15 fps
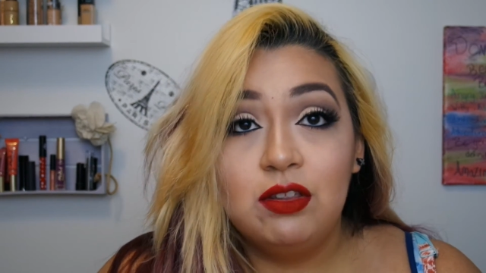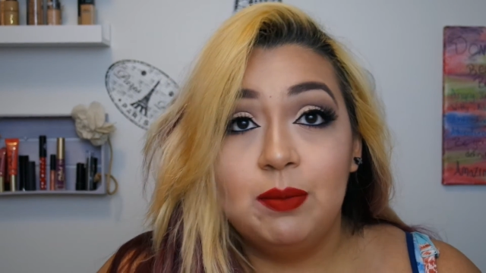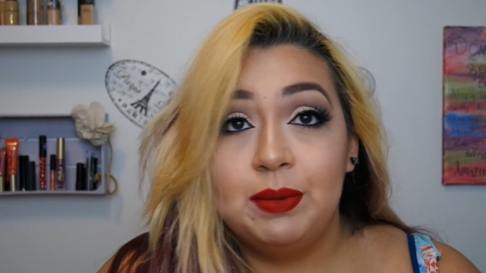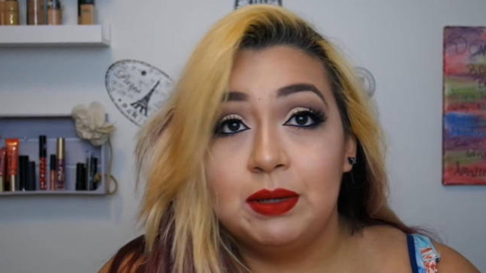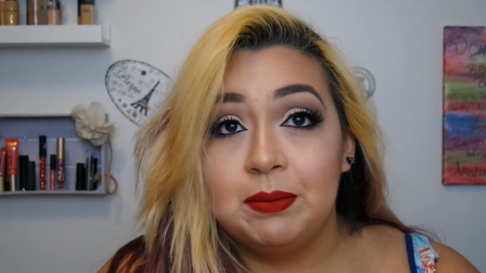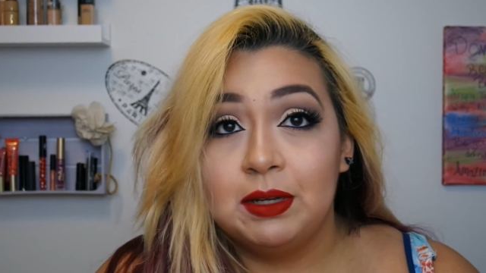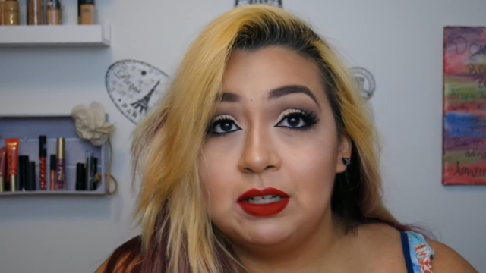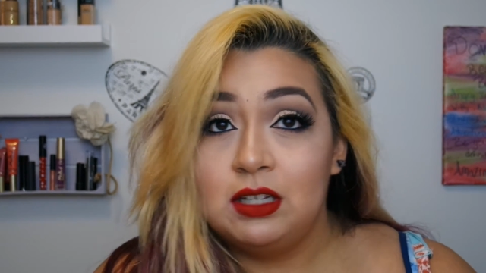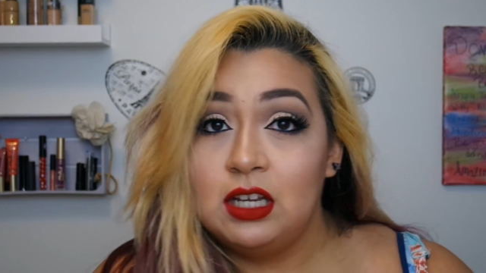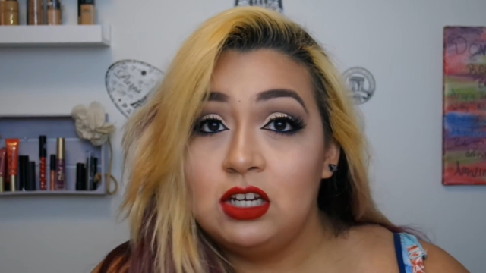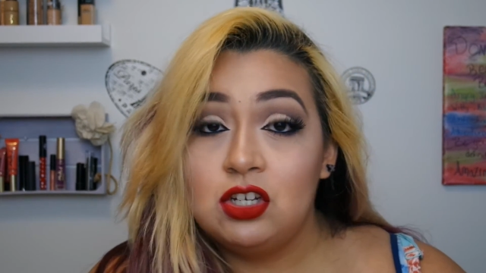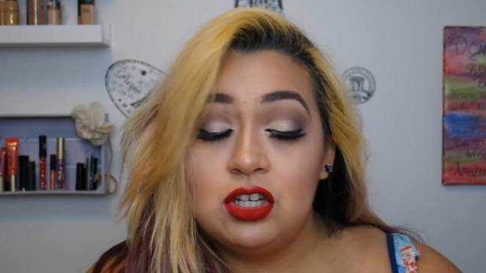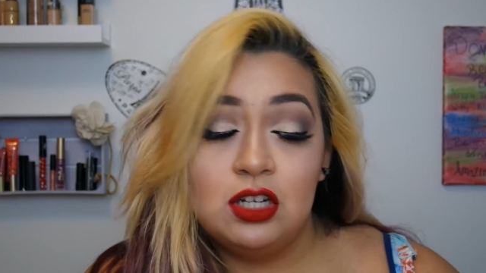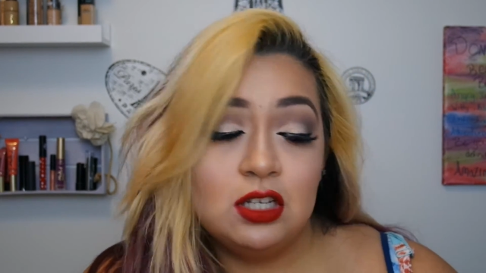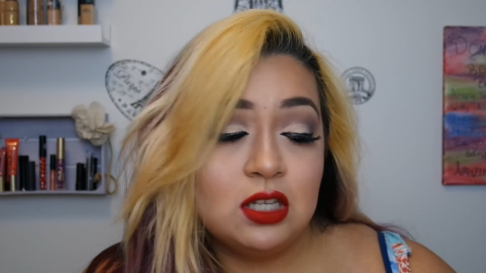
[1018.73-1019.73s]
The
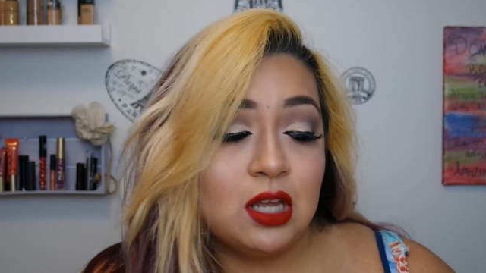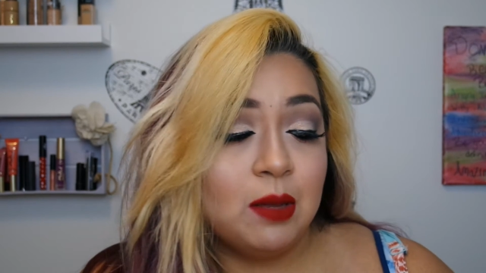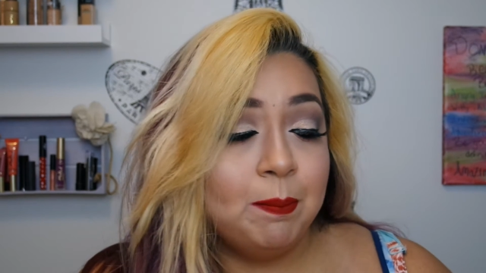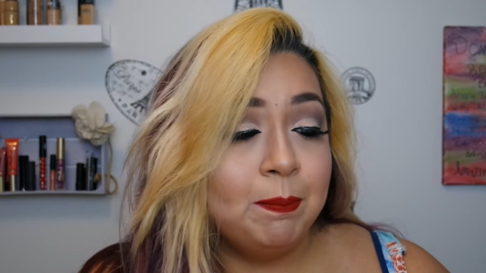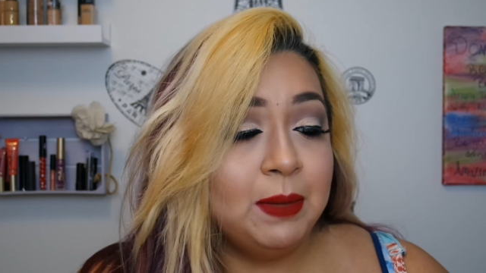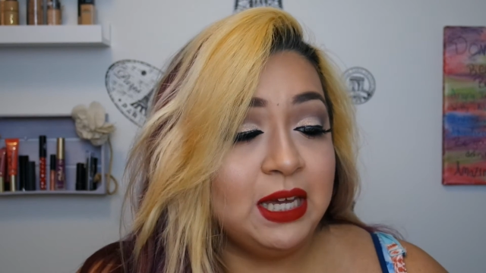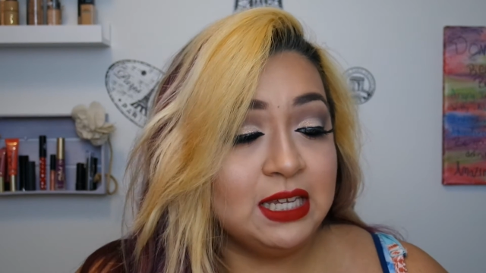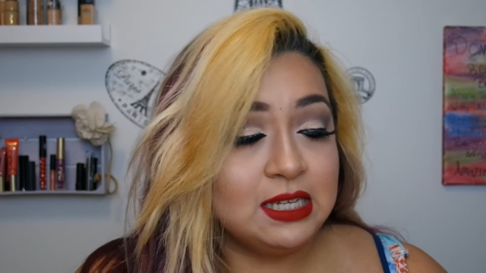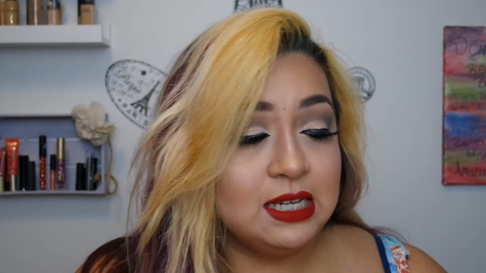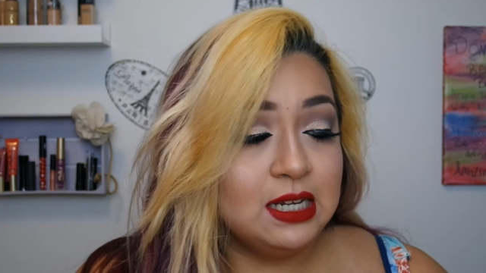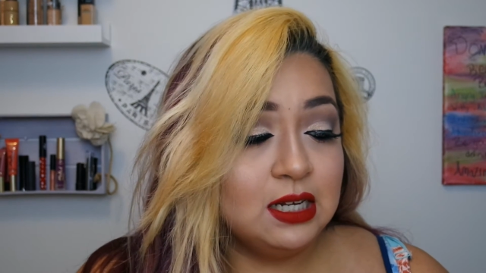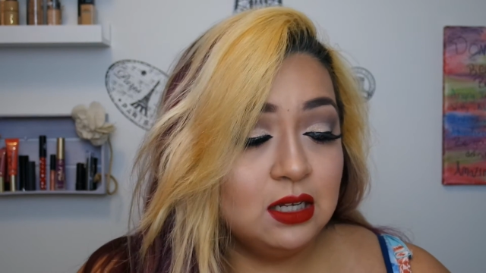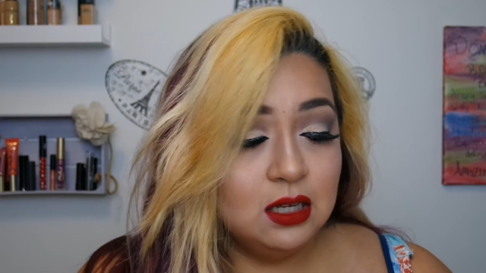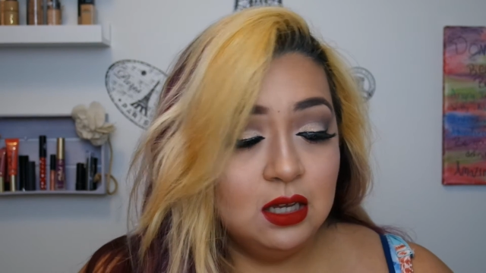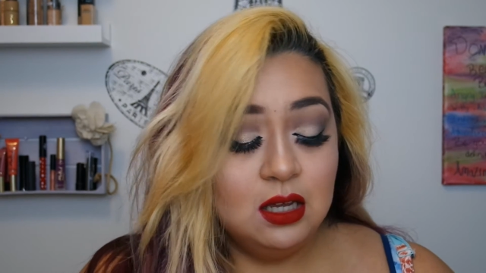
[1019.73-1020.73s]
pigmentation is amazing.